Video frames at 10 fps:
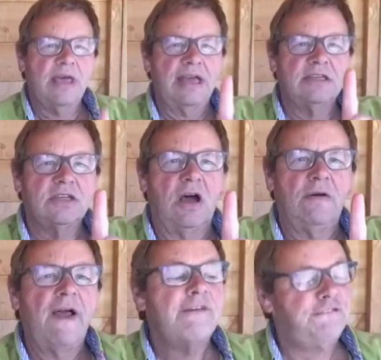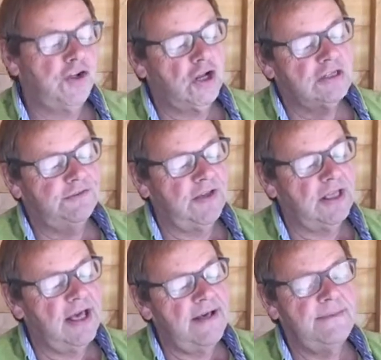Okay, so first
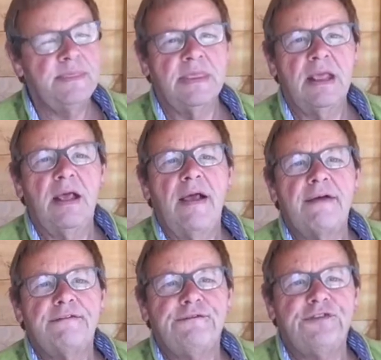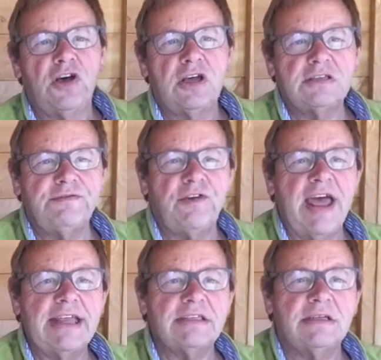finger, first
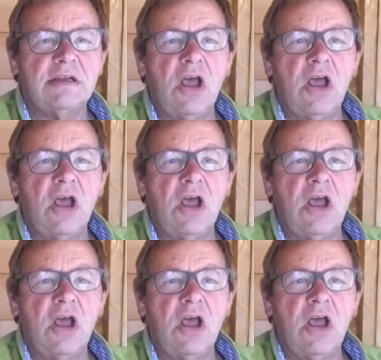fret,